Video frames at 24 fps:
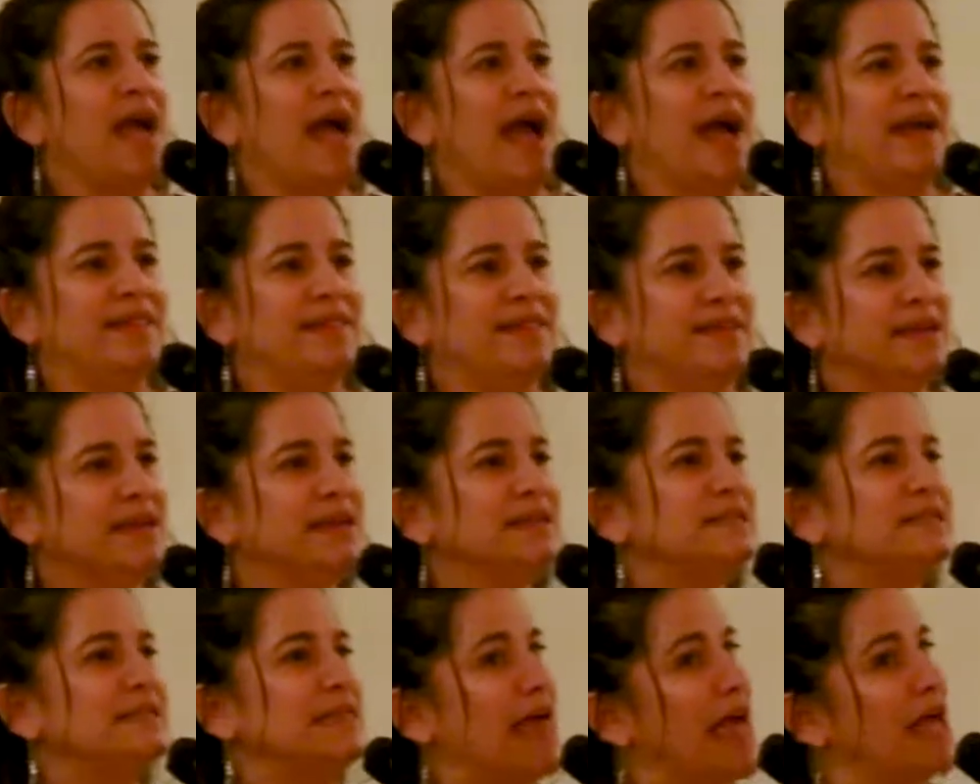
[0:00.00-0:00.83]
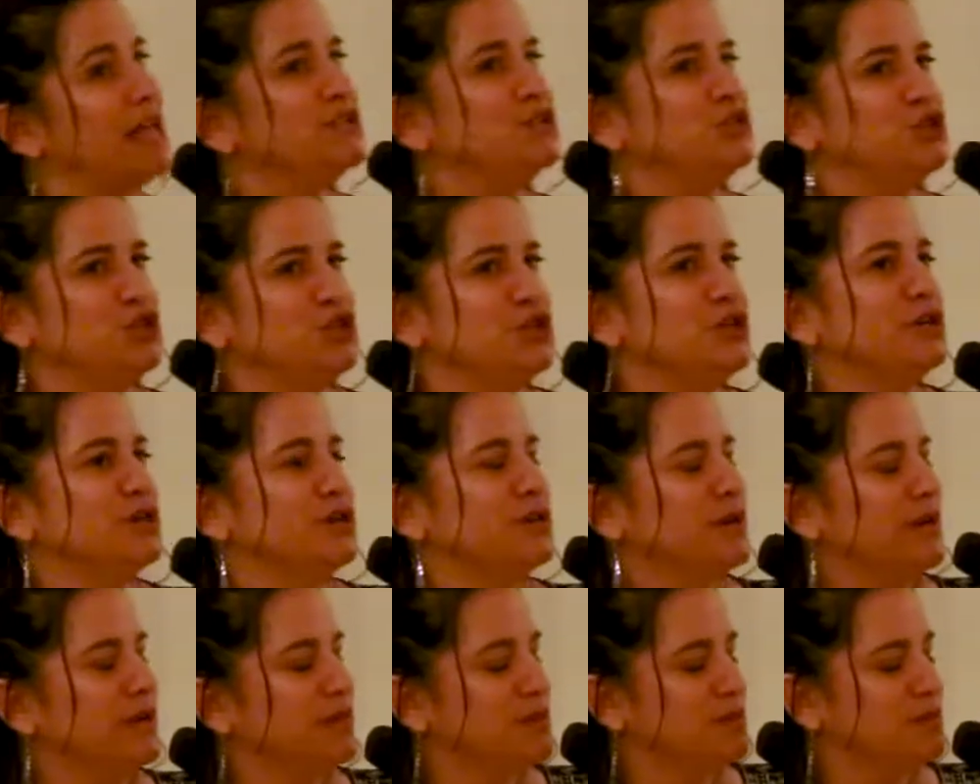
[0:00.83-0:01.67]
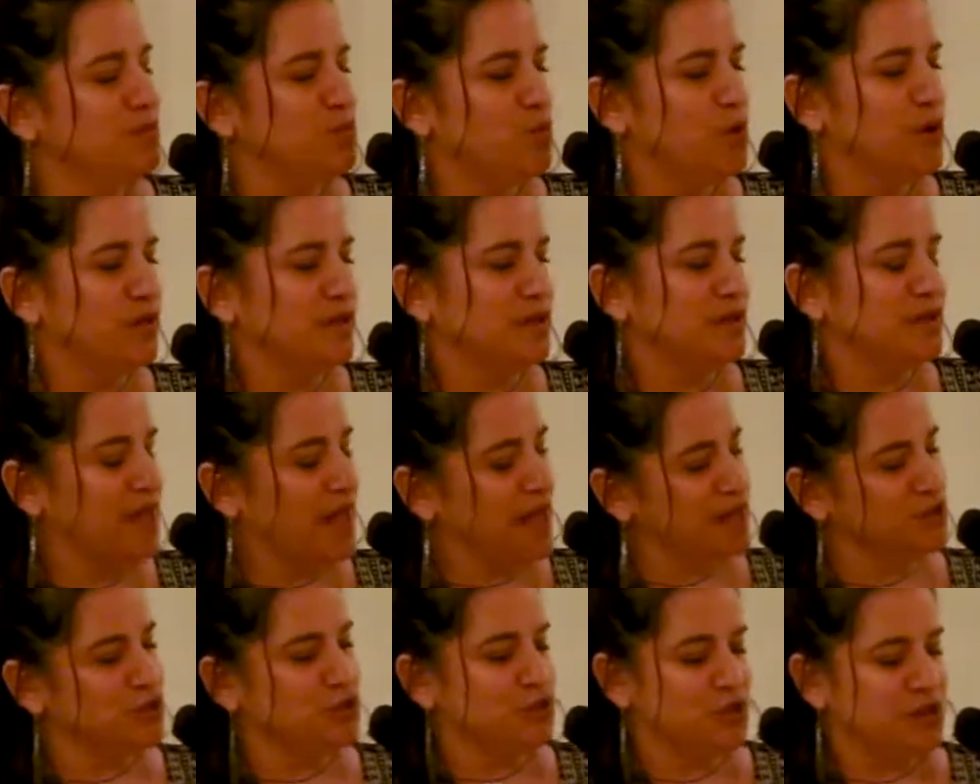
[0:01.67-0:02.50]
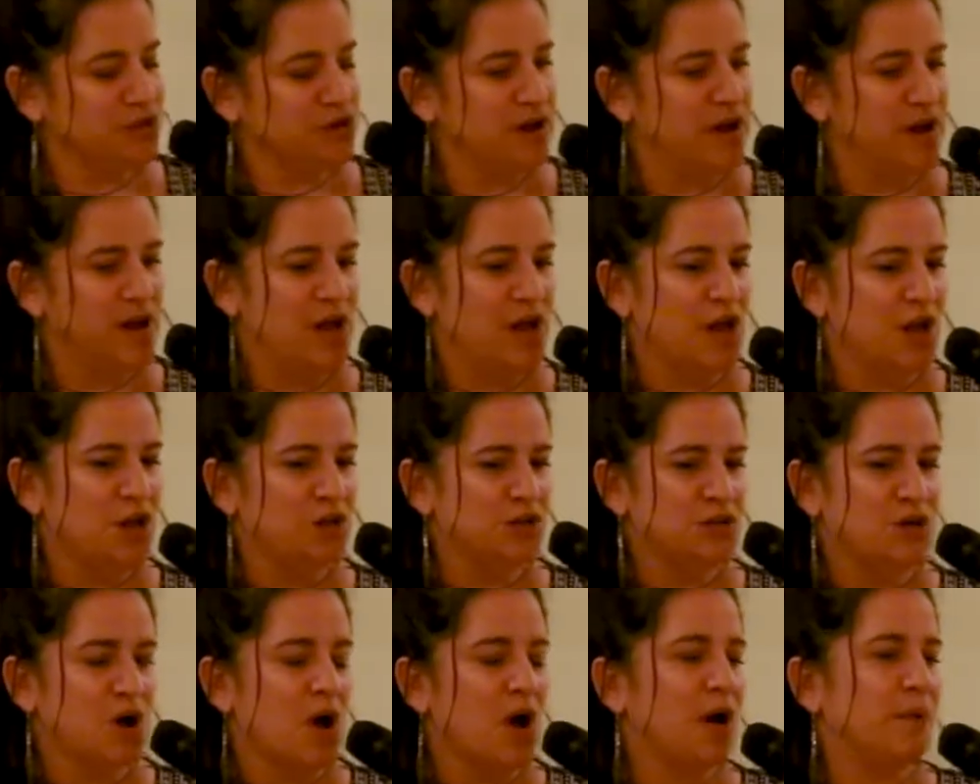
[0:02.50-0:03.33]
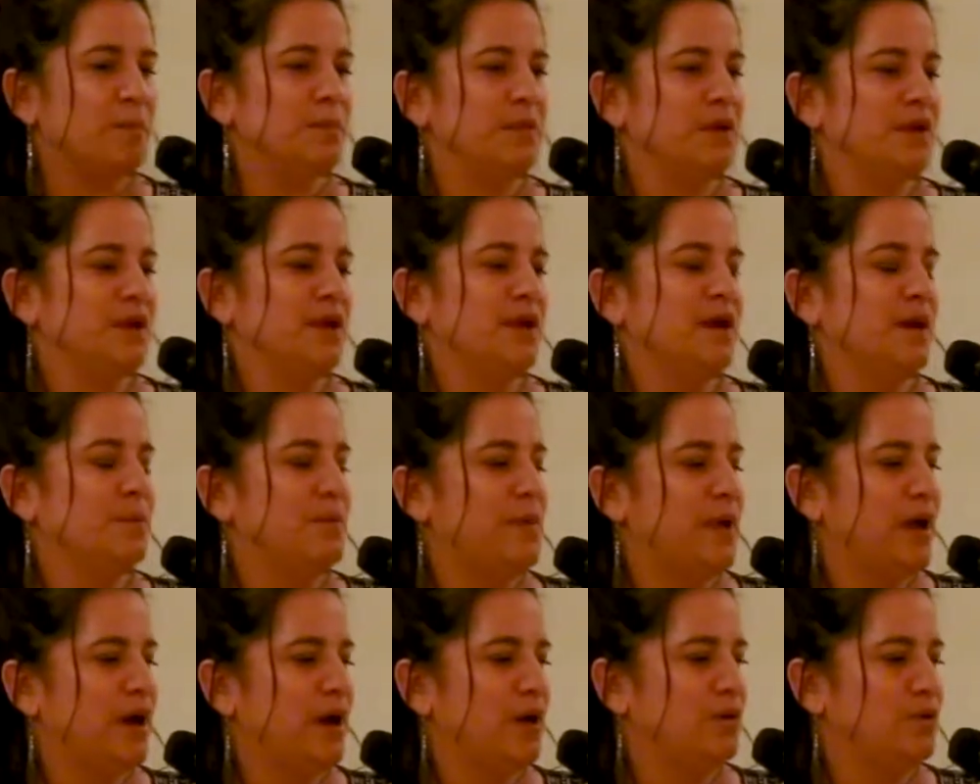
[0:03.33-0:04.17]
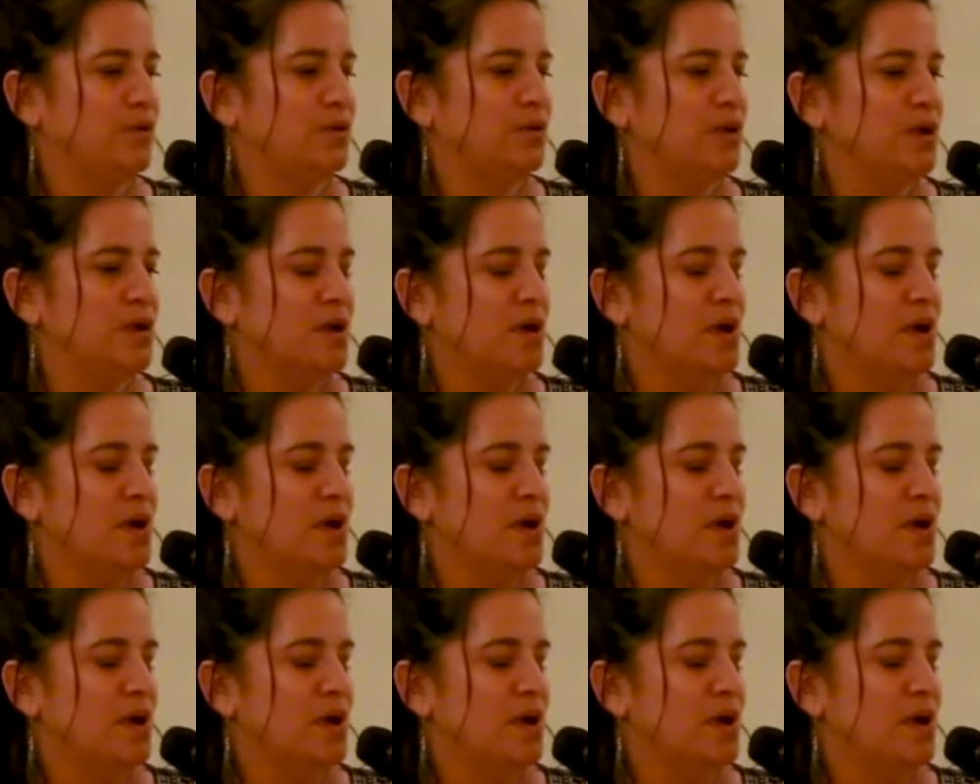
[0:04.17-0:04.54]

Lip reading: I think it's last year and what last year taught me about